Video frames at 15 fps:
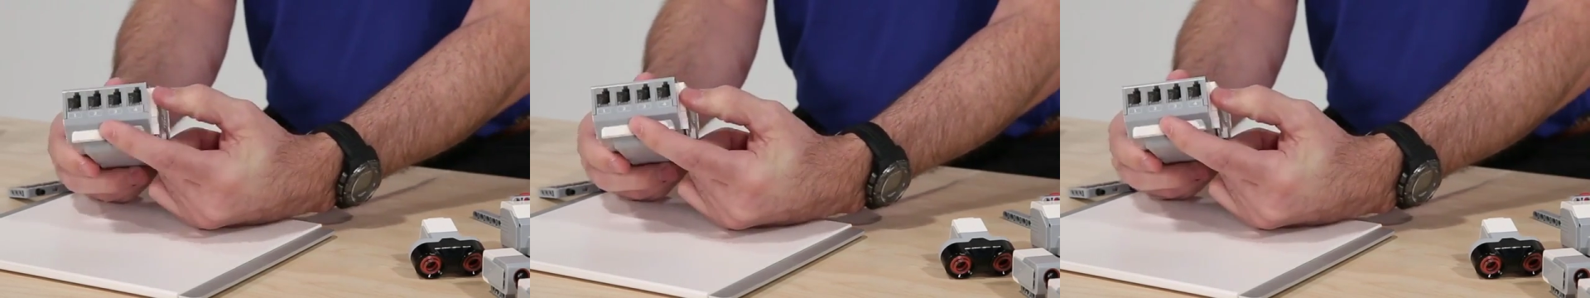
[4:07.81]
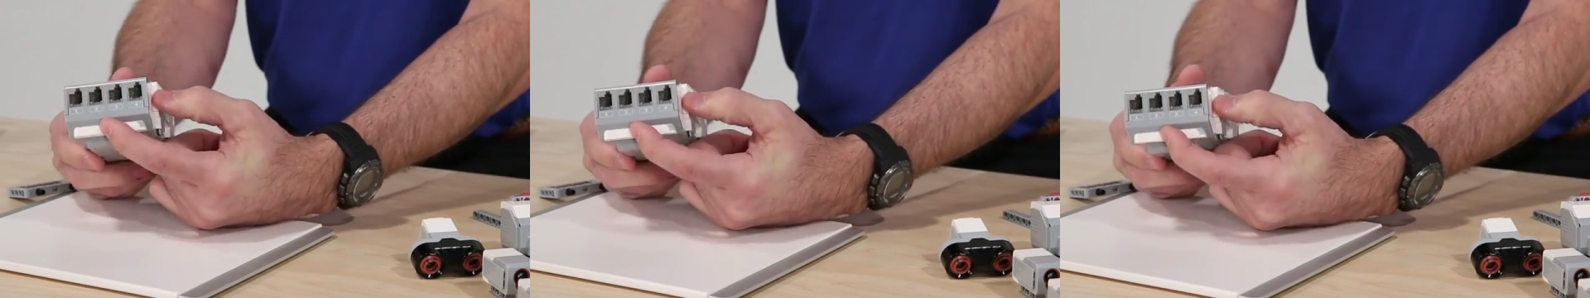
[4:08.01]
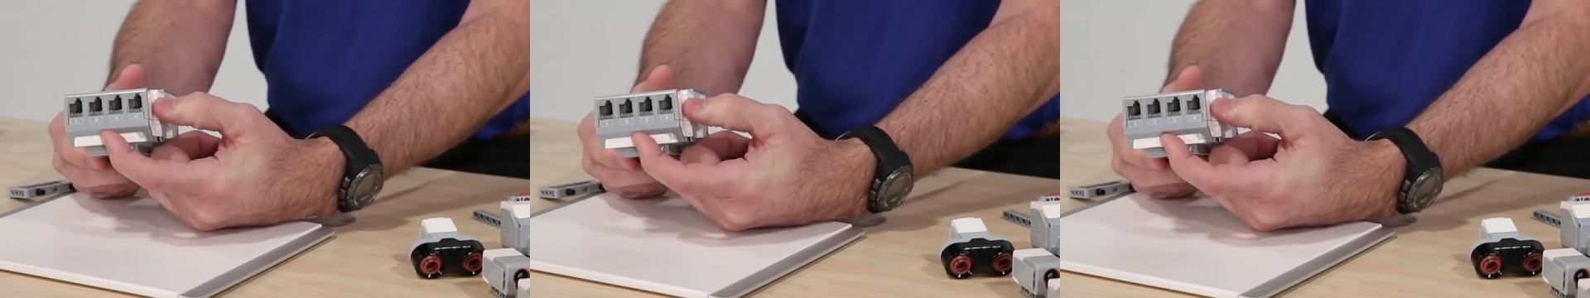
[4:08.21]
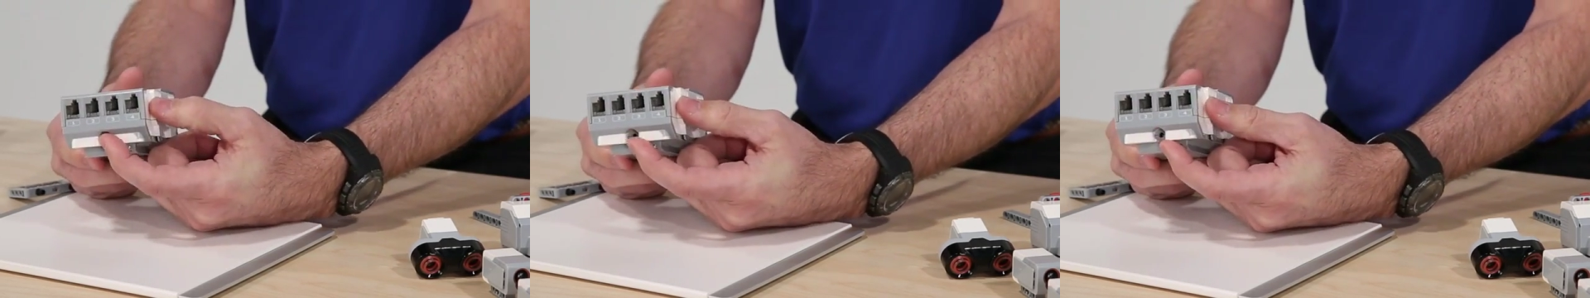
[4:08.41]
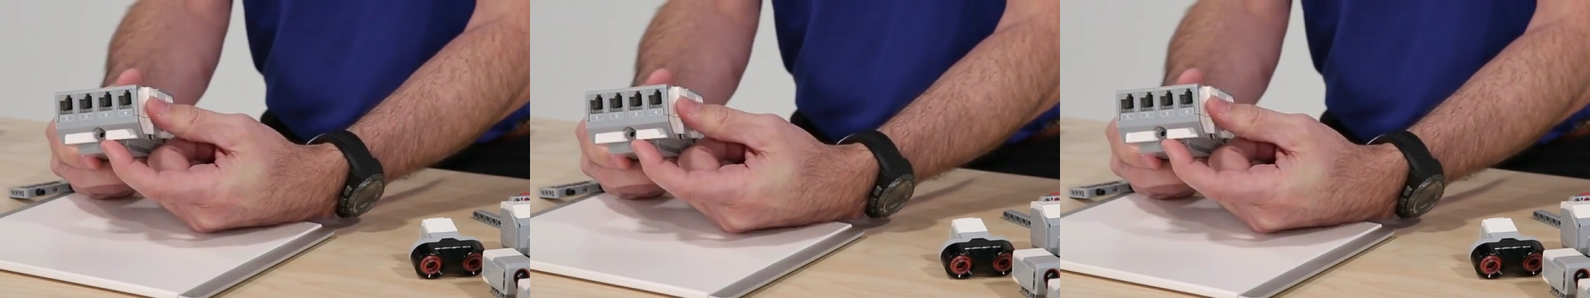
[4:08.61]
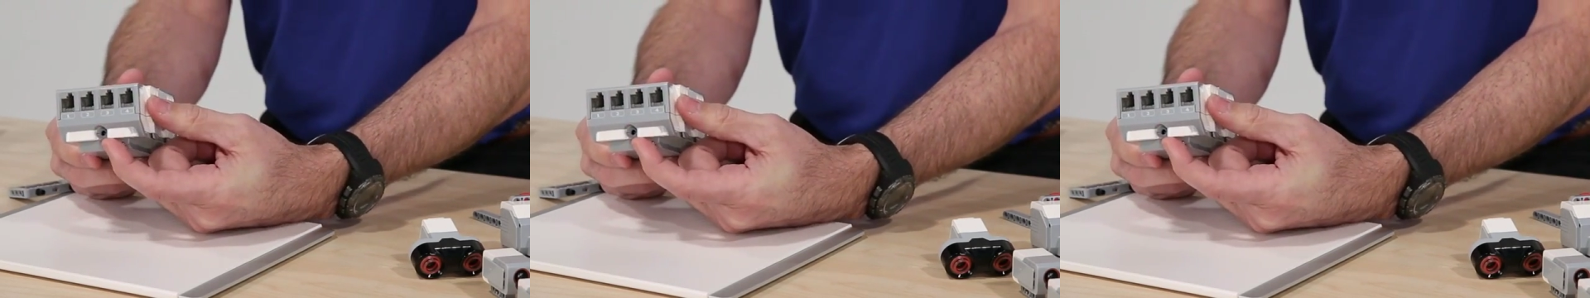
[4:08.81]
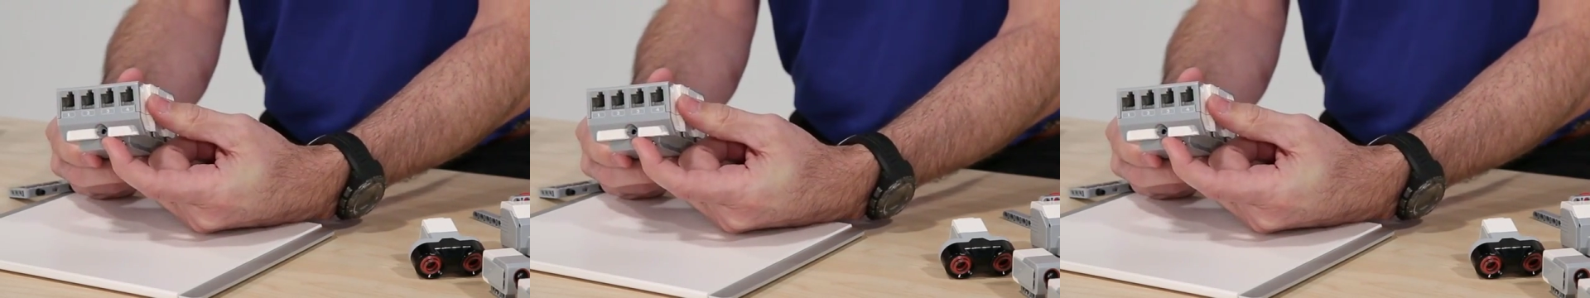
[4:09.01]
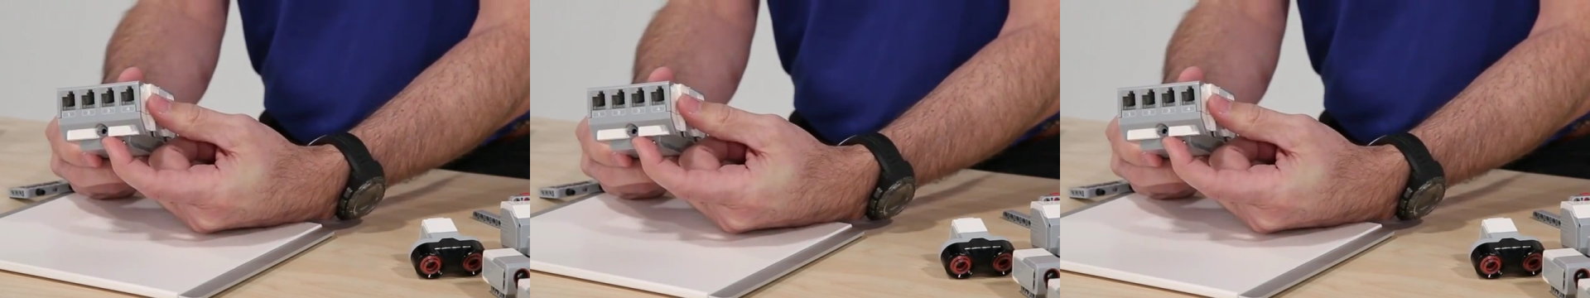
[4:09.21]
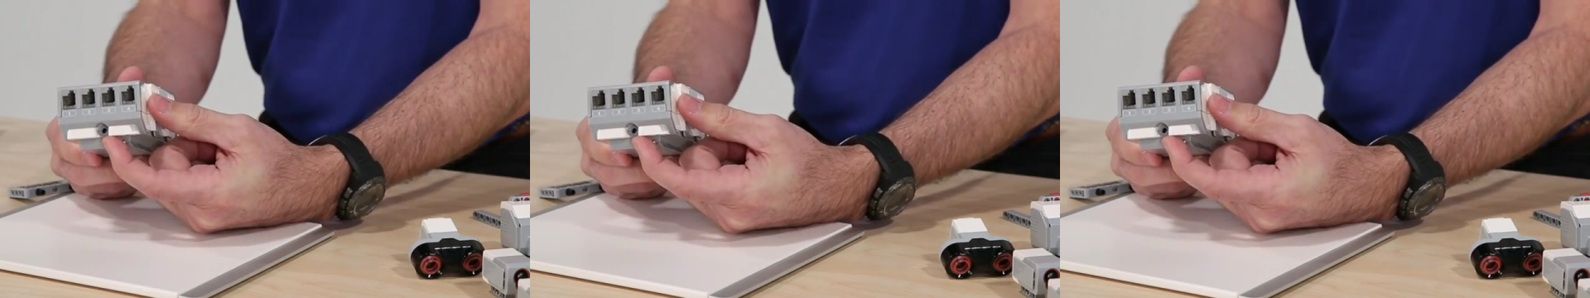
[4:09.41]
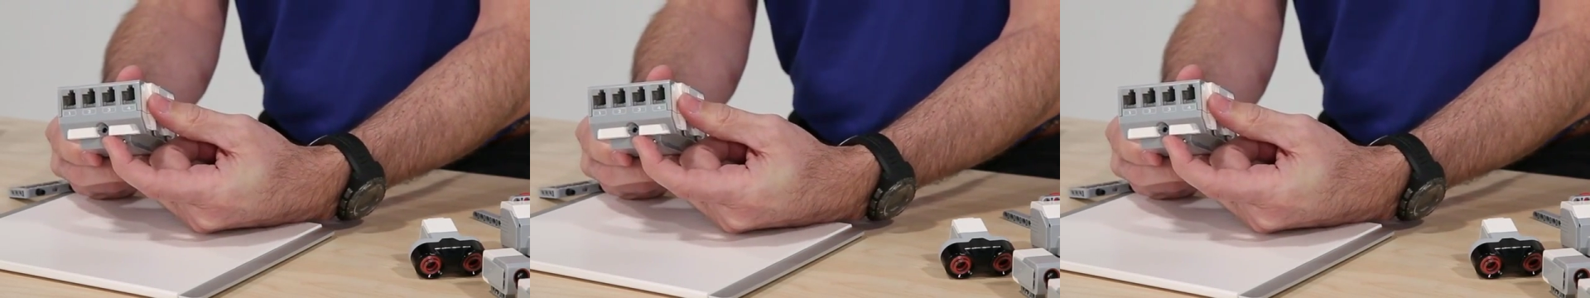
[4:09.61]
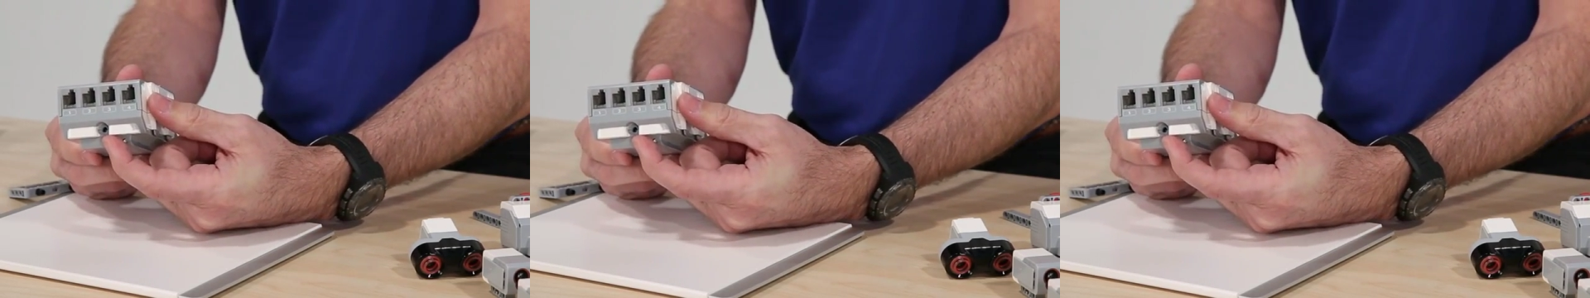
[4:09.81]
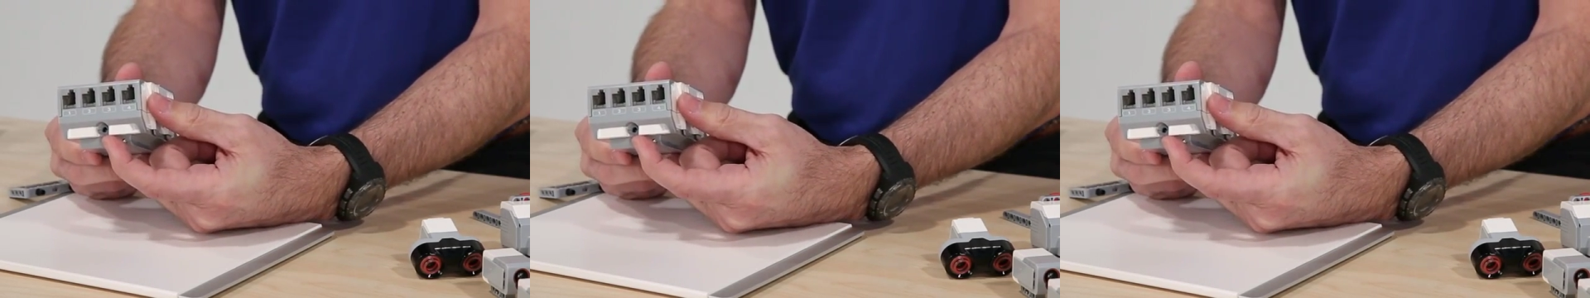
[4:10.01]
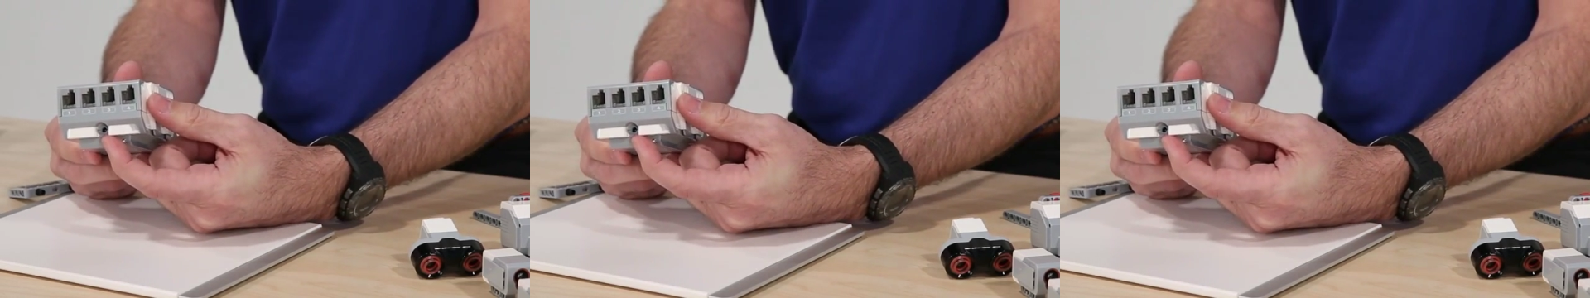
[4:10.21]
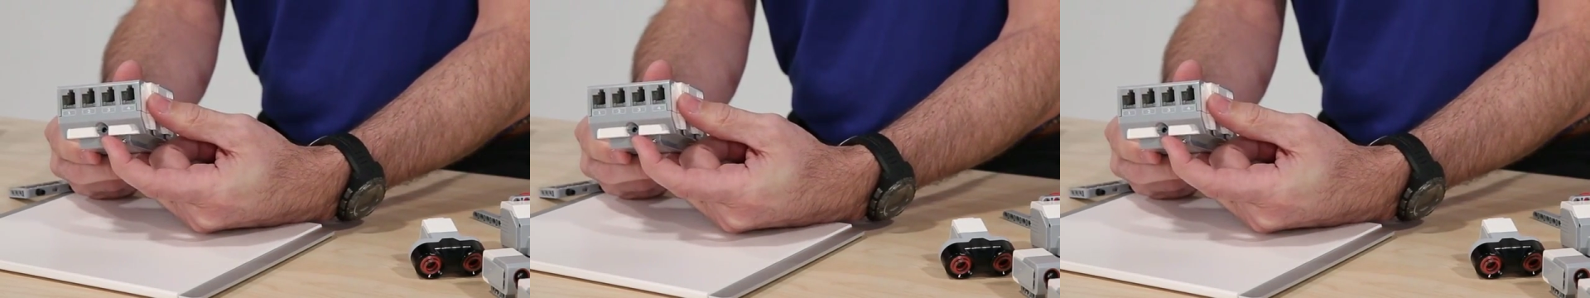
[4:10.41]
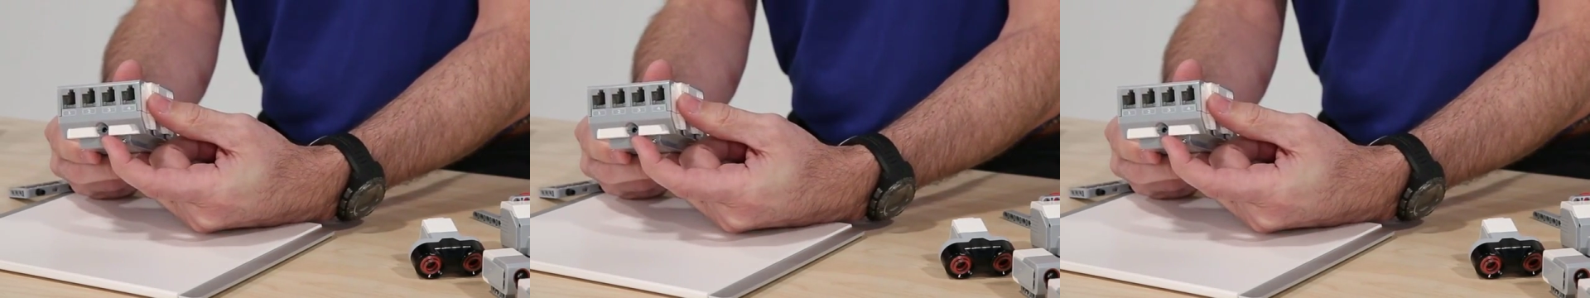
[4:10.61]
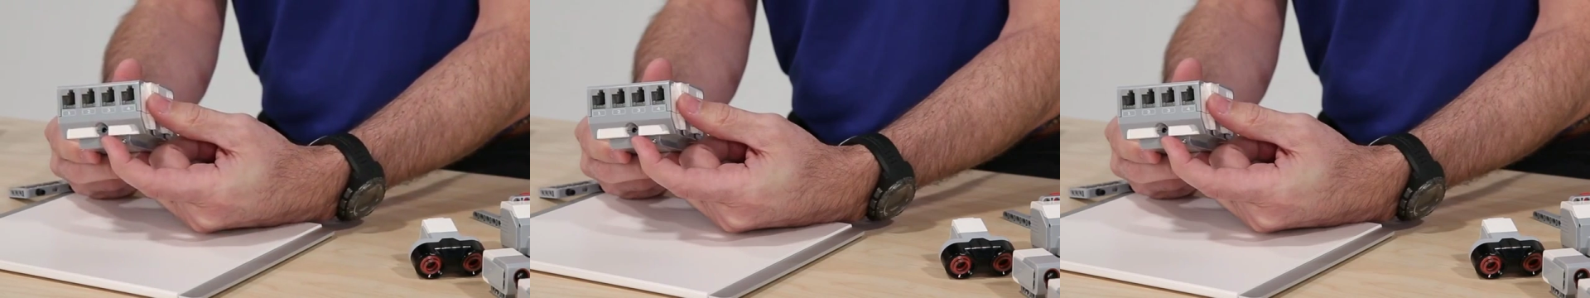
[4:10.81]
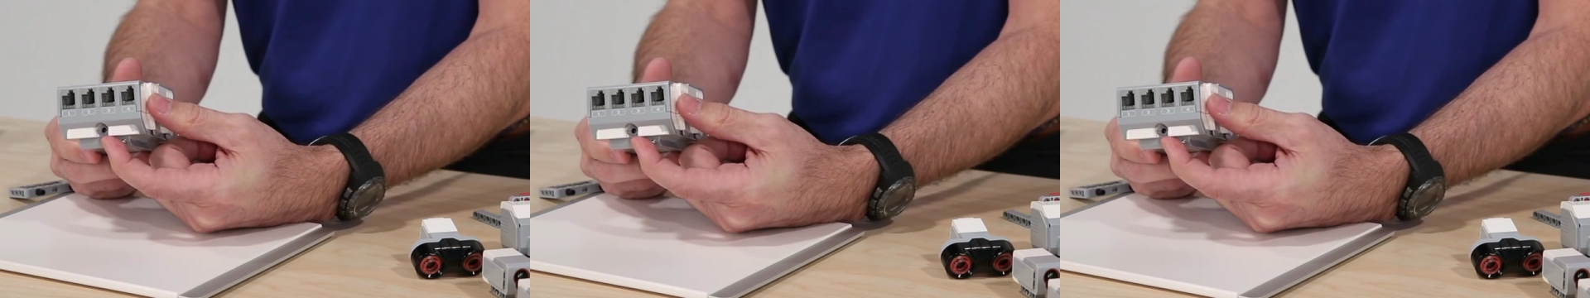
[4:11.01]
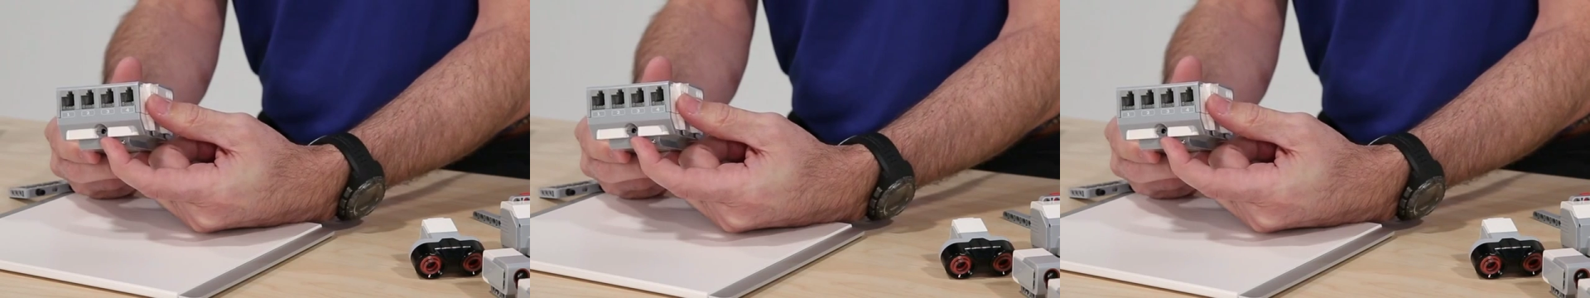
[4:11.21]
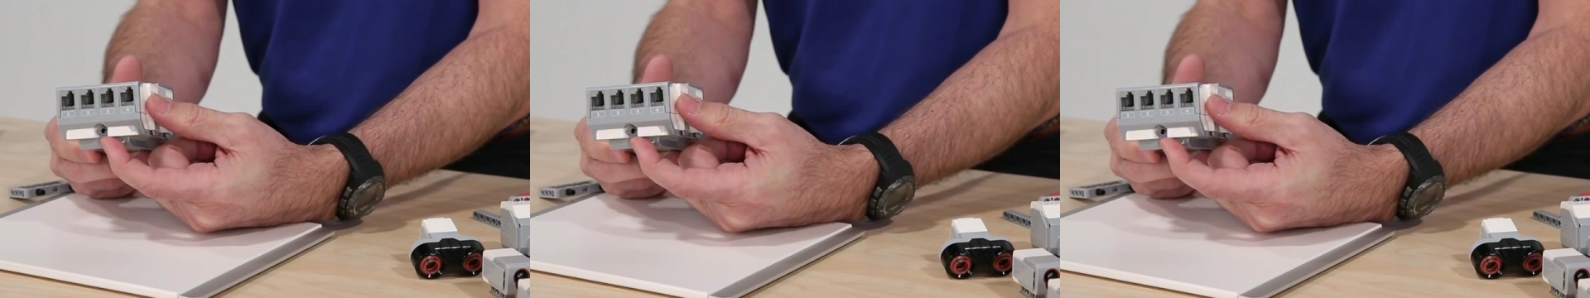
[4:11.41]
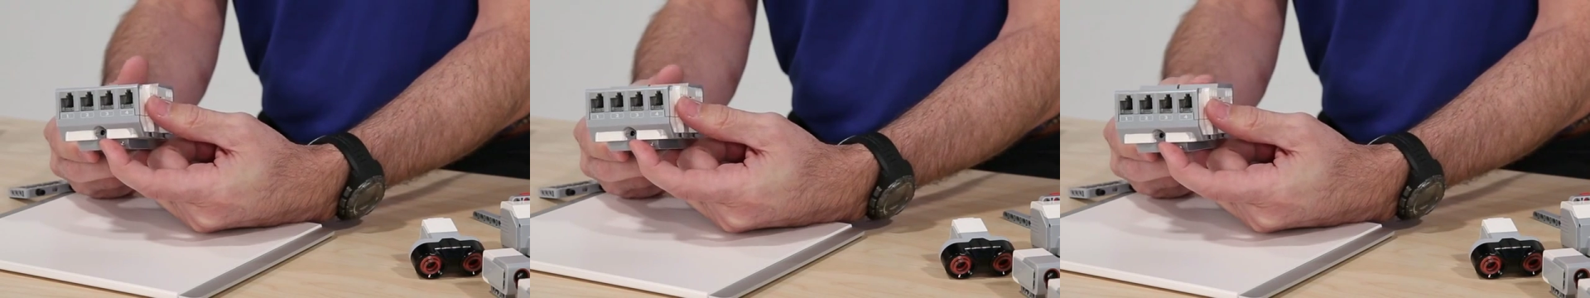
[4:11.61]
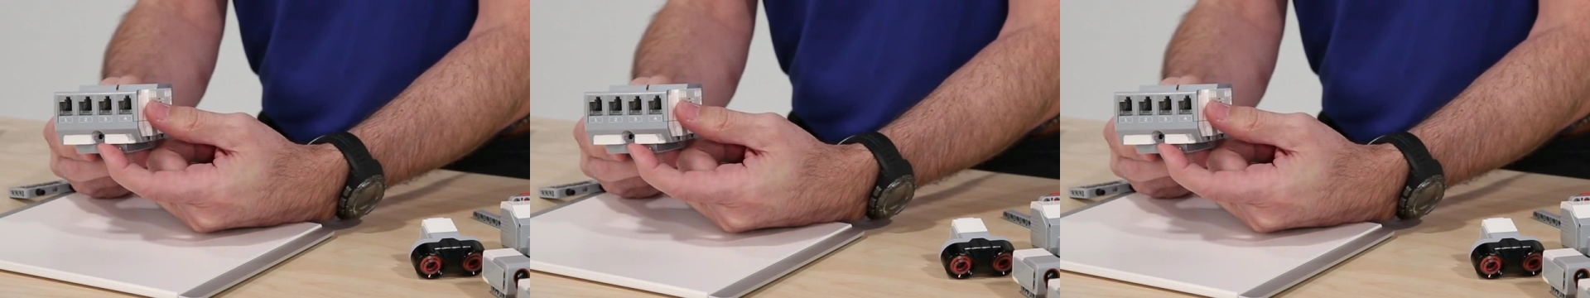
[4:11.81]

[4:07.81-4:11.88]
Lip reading: Nobody's mouth can be seen.